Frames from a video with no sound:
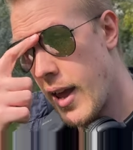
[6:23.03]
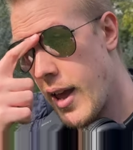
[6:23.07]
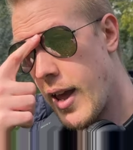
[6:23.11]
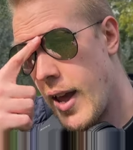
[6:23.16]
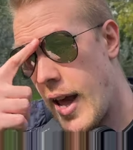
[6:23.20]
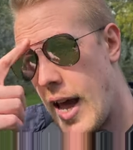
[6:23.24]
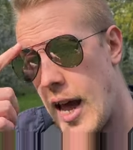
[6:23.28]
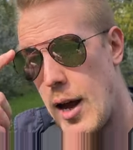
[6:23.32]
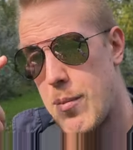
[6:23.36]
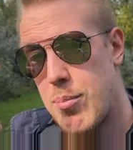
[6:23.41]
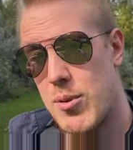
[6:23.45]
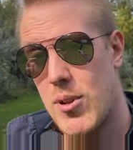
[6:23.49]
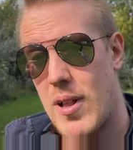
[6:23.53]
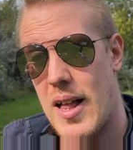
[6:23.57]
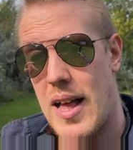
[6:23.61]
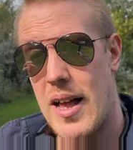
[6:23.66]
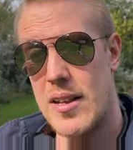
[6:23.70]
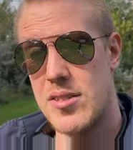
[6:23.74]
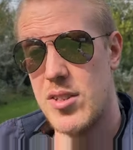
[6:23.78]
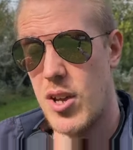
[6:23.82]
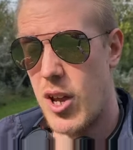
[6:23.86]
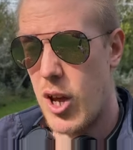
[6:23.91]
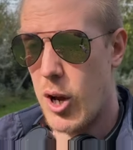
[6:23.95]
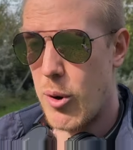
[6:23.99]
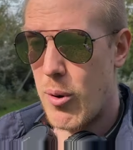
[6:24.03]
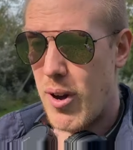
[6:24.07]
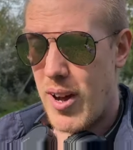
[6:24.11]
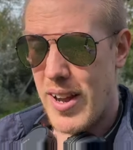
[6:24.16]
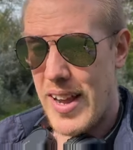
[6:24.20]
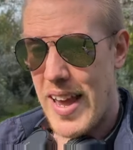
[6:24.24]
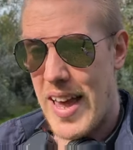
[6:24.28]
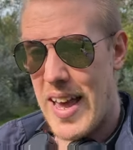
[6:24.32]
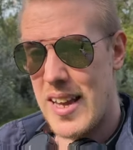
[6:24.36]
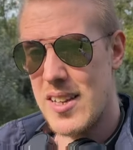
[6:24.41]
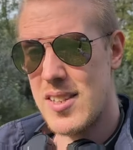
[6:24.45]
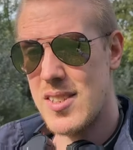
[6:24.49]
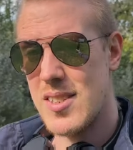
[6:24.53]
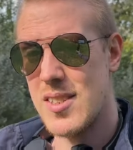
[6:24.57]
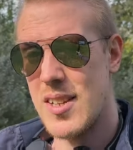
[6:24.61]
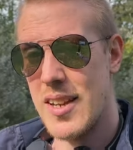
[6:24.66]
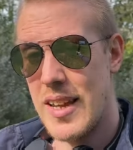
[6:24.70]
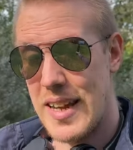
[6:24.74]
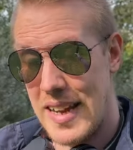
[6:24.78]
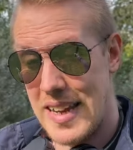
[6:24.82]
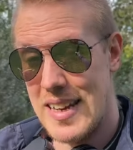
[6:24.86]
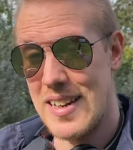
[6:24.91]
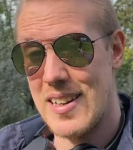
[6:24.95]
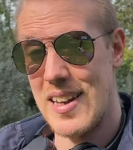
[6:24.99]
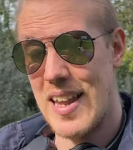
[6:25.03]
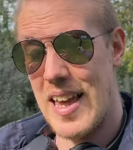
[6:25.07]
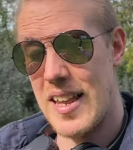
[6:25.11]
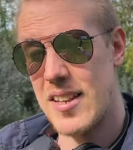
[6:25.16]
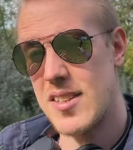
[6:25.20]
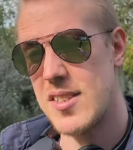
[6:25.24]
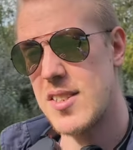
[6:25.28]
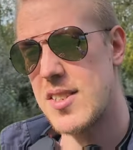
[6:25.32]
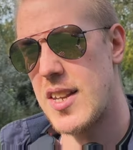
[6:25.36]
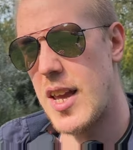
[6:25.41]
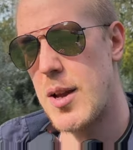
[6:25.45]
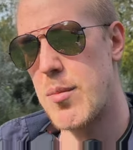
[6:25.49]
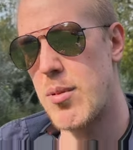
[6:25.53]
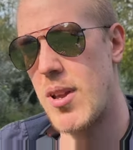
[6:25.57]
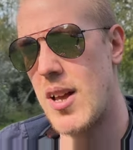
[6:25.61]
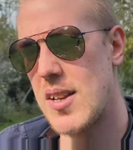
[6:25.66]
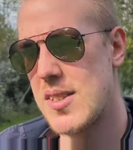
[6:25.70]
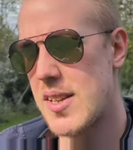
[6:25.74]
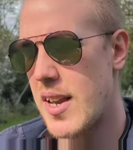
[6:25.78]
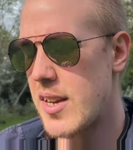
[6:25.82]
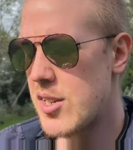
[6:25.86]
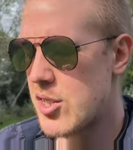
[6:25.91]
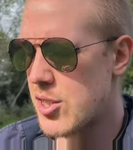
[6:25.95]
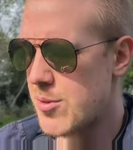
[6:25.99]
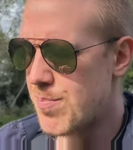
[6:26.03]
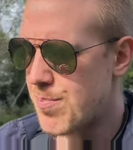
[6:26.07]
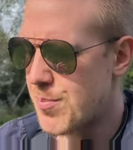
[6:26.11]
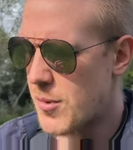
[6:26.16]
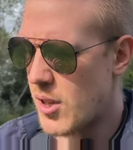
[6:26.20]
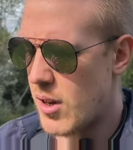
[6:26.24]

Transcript: Apple has O I S in-lens stabilization